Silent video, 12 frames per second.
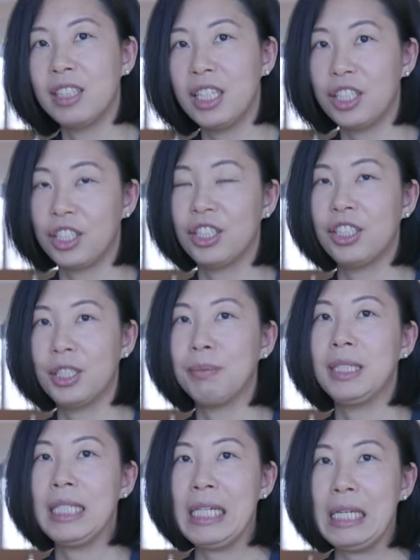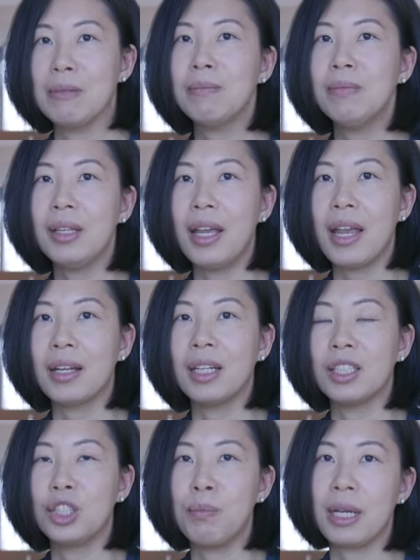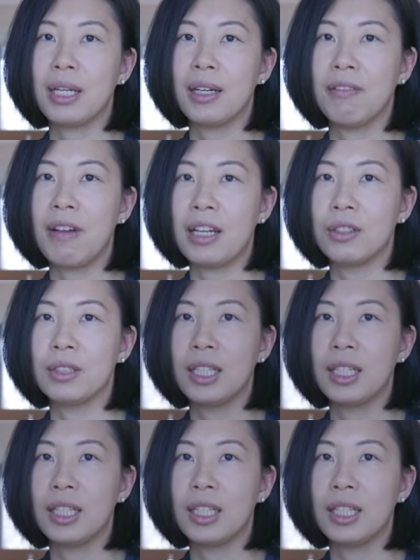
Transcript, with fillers: leadership team uh, to make a final